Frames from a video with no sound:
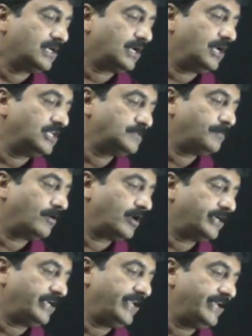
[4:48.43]
Cross
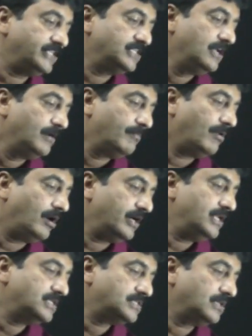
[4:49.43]
product is
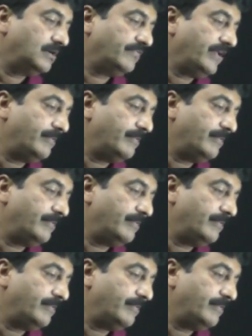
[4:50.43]
modulus of